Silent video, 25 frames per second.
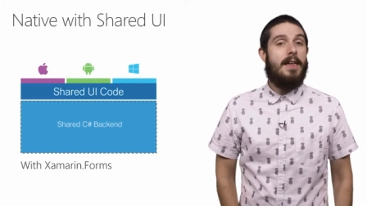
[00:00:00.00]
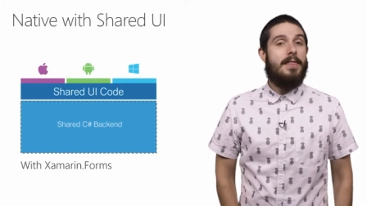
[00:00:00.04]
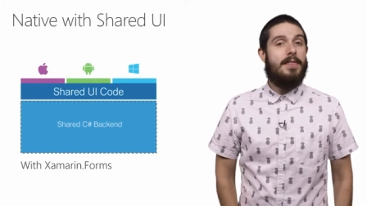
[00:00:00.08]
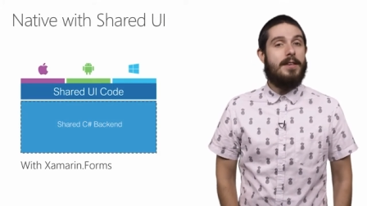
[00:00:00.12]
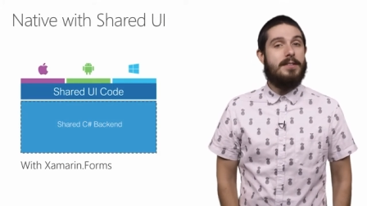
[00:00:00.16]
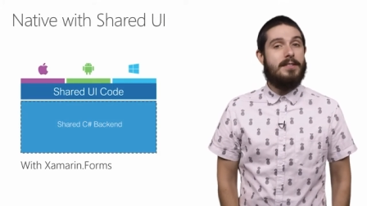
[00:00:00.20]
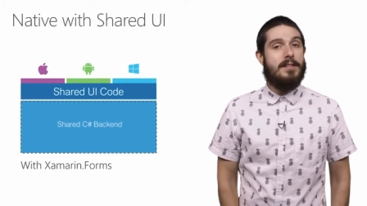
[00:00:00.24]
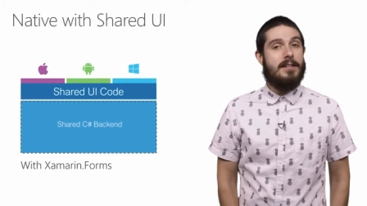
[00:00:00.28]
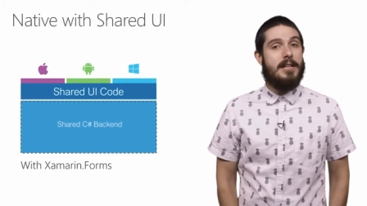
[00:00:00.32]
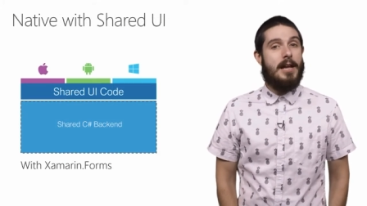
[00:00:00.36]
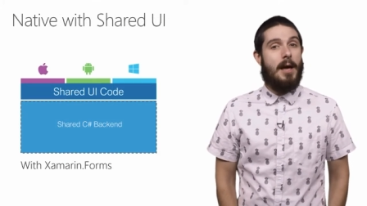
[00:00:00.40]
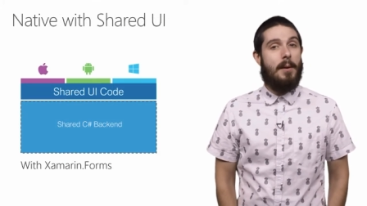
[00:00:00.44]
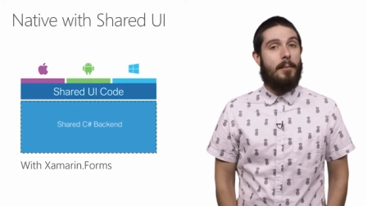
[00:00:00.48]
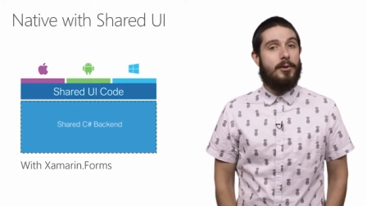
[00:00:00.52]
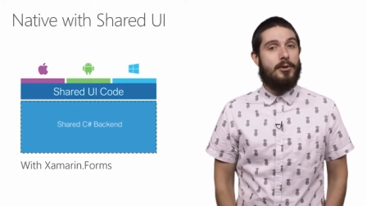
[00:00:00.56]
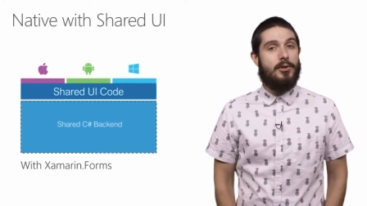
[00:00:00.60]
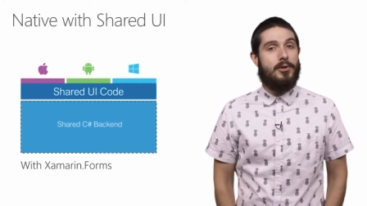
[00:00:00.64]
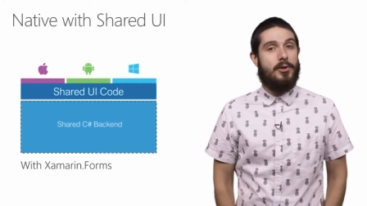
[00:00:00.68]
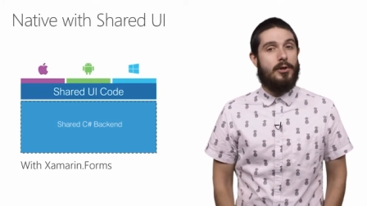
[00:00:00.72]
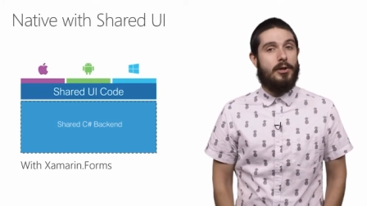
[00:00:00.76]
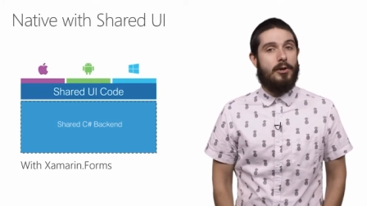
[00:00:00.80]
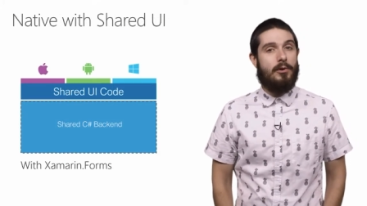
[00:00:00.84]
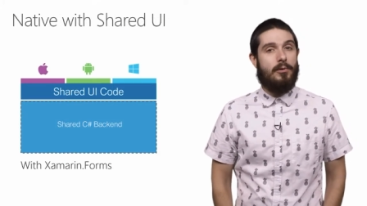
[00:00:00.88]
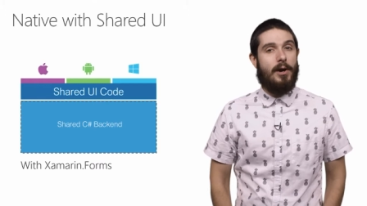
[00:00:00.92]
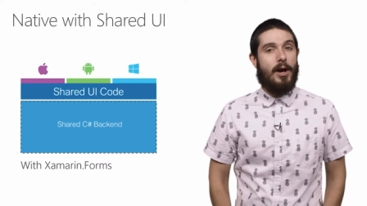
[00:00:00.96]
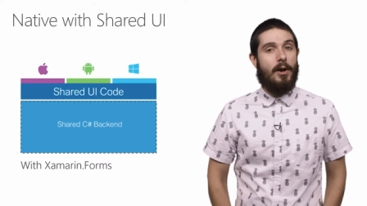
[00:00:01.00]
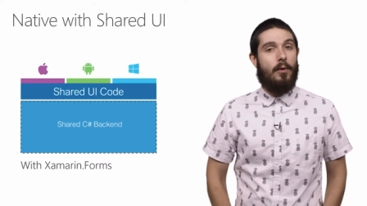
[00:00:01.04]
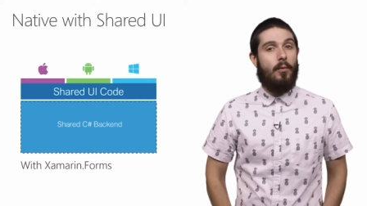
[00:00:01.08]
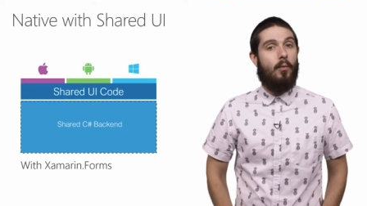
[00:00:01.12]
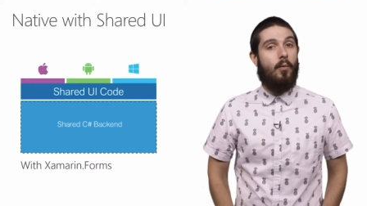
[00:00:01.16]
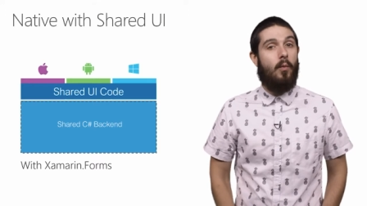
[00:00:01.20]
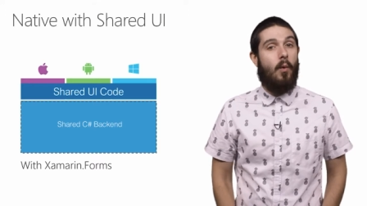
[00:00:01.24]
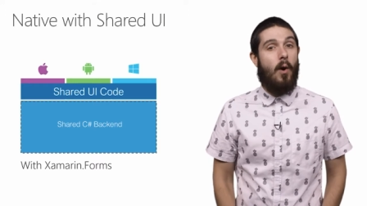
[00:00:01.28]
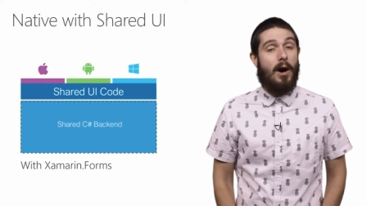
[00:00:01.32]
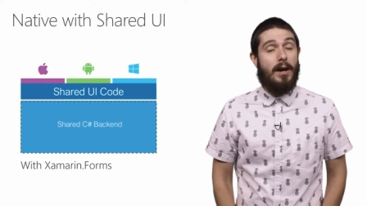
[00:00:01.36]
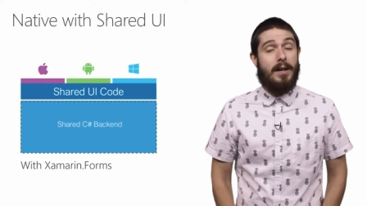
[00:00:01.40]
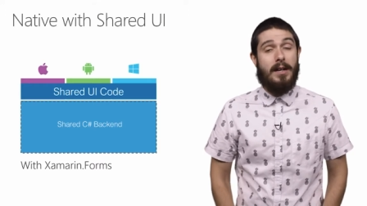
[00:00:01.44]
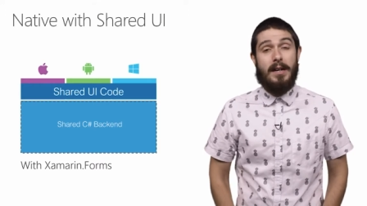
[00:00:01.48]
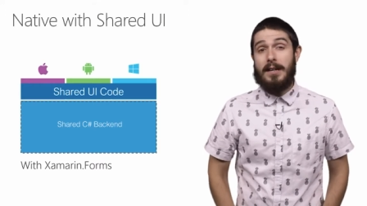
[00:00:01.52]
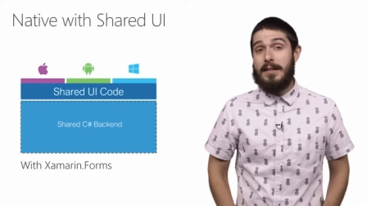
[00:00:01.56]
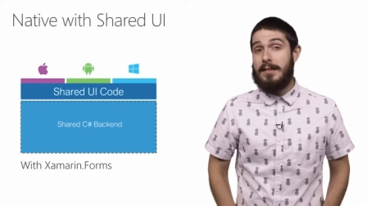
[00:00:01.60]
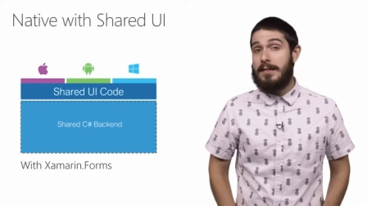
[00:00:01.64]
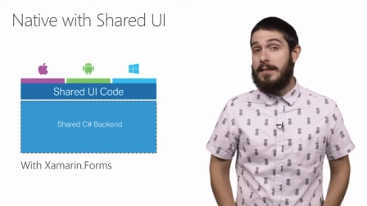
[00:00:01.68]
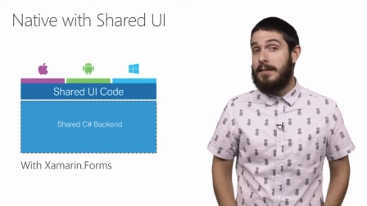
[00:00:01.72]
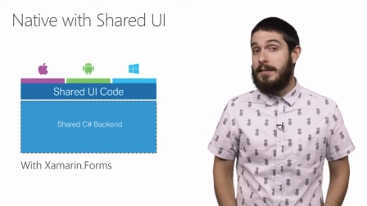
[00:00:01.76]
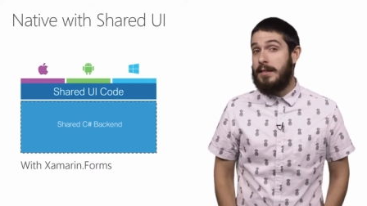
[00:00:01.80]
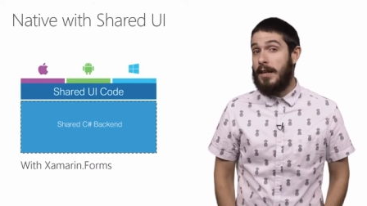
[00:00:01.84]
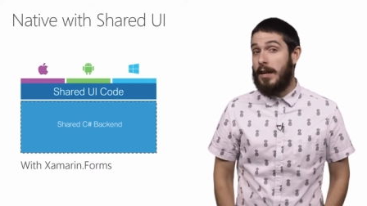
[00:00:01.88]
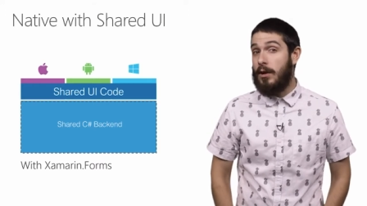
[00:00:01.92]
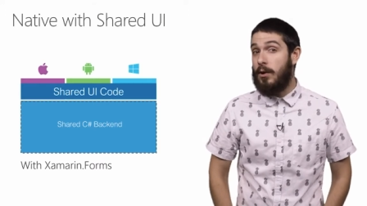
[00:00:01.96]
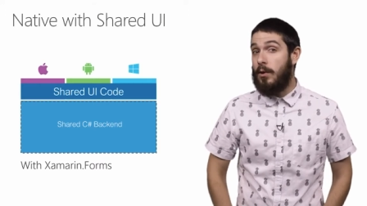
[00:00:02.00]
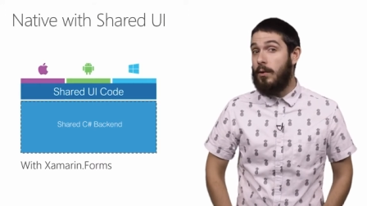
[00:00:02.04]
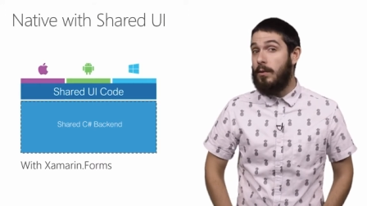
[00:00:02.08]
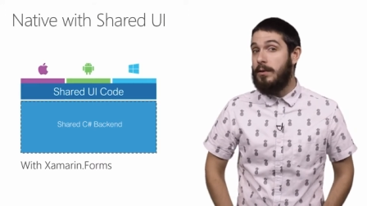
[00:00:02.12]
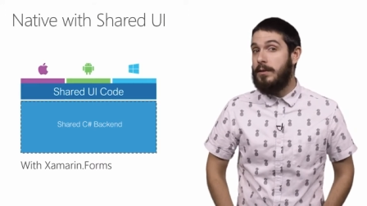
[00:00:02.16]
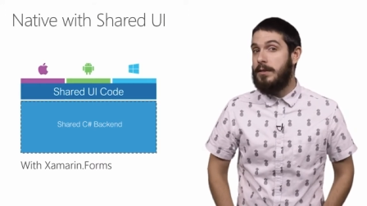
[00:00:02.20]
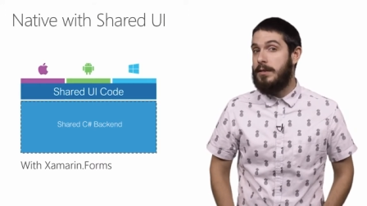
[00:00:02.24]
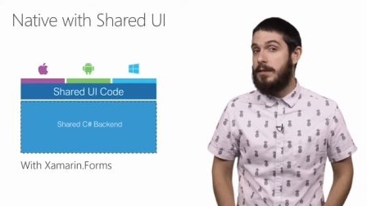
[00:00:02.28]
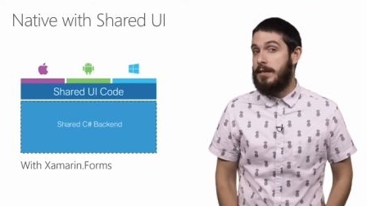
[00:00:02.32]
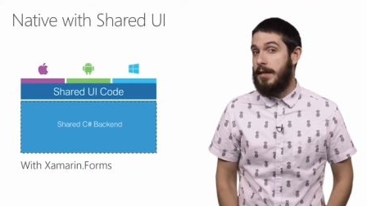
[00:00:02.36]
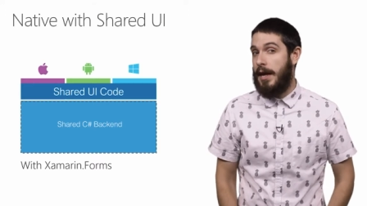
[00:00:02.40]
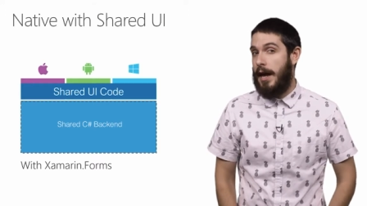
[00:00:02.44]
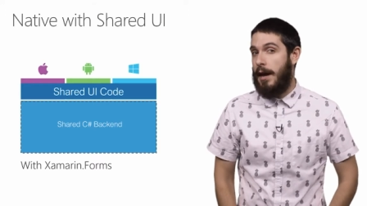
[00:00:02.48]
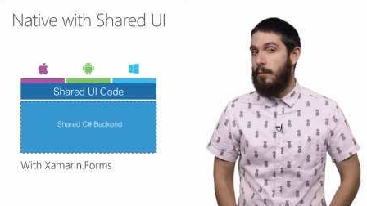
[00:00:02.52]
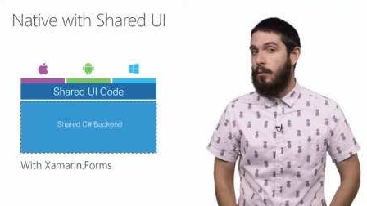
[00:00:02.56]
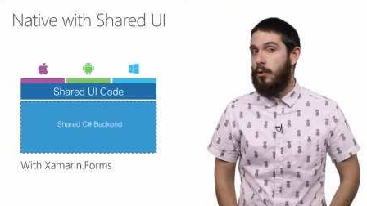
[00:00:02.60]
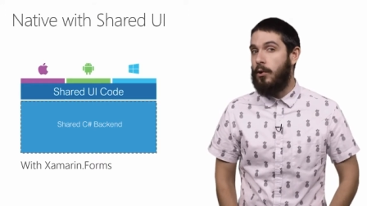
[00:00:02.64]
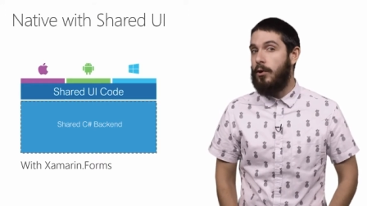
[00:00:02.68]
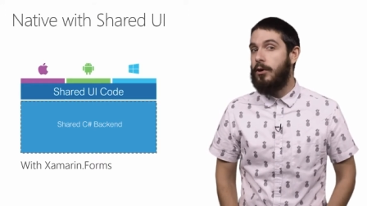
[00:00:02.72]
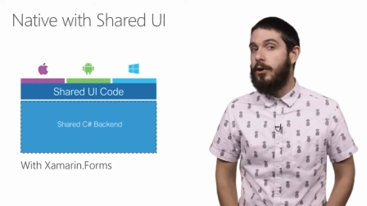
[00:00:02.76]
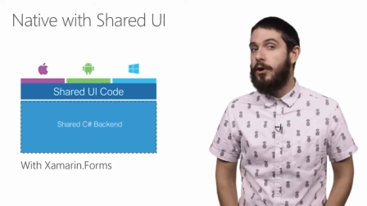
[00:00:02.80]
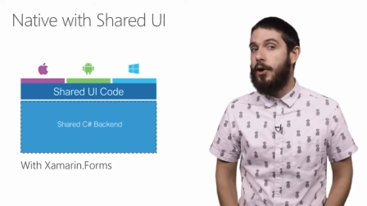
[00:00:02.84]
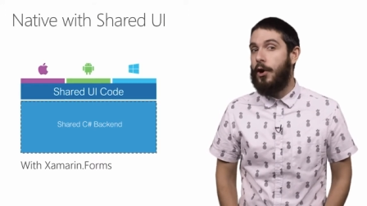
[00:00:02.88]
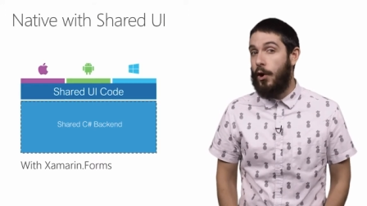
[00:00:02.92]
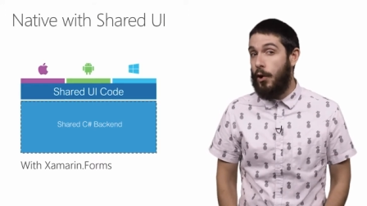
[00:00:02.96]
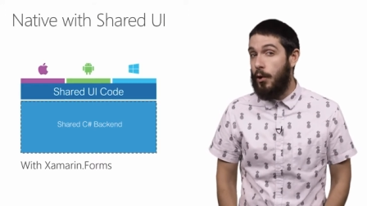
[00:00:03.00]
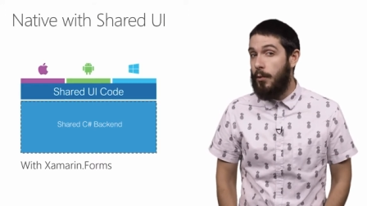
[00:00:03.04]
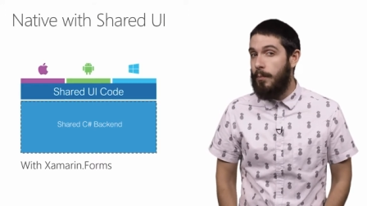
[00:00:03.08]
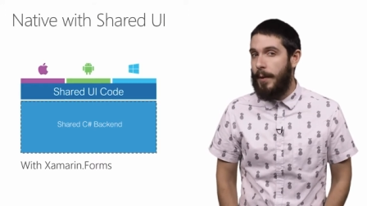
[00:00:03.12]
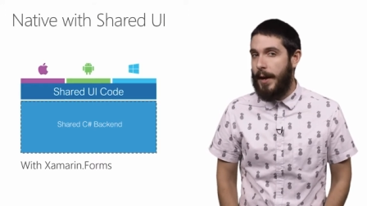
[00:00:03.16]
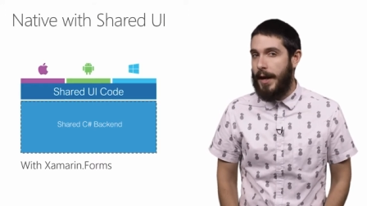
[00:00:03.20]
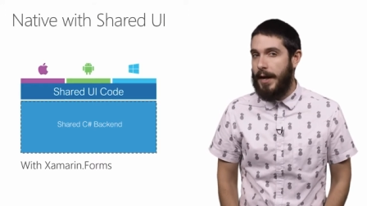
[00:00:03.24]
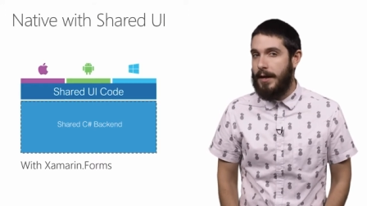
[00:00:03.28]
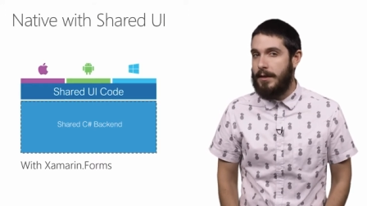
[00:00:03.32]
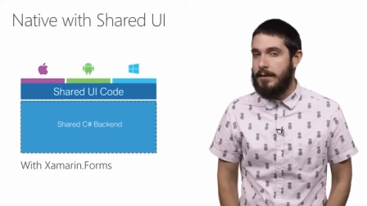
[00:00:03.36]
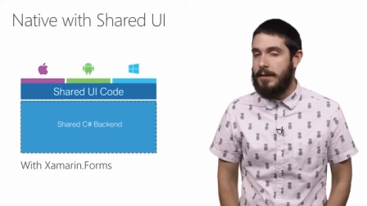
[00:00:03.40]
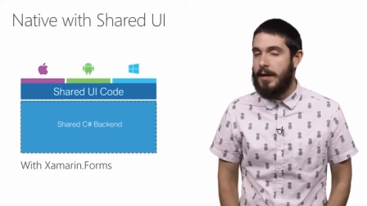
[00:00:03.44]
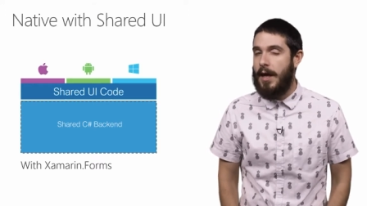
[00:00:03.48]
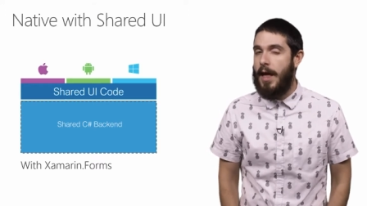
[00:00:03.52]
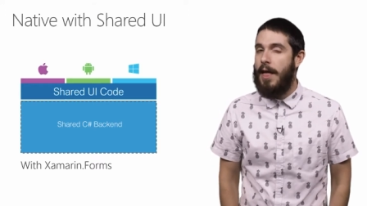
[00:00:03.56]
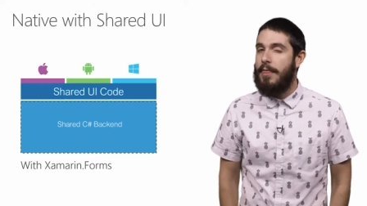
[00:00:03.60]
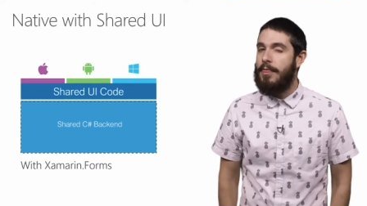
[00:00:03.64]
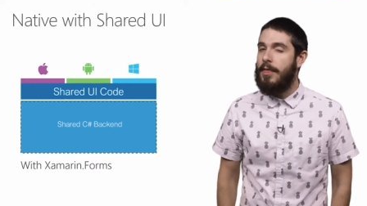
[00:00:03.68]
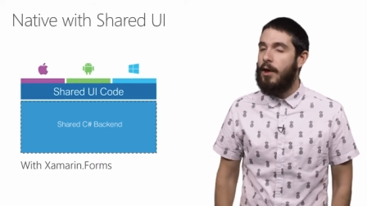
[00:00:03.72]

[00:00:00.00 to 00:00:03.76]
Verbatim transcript: This enables you to create one single XAML base